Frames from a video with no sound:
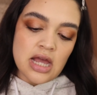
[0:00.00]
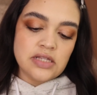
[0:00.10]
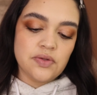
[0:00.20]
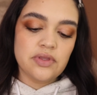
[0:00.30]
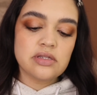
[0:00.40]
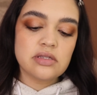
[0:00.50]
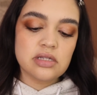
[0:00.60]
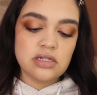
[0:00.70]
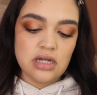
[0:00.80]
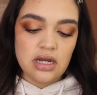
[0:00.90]
So this is the
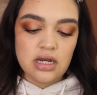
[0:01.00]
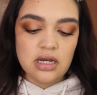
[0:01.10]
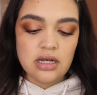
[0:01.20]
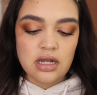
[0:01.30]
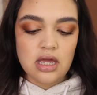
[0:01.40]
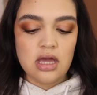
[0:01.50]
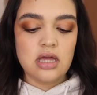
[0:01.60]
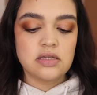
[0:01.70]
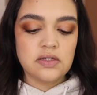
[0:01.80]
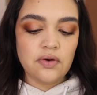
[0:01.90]
shade
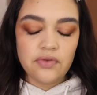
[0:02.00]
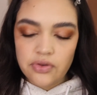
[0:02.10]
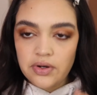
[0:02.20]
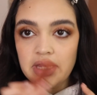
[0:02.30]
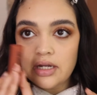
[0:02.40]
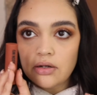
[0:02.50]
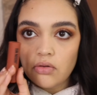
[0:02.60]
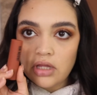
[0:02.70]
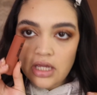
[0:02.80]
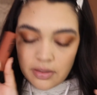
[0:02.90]
03
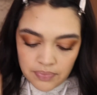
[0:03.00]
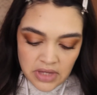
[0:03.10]
Cannoli.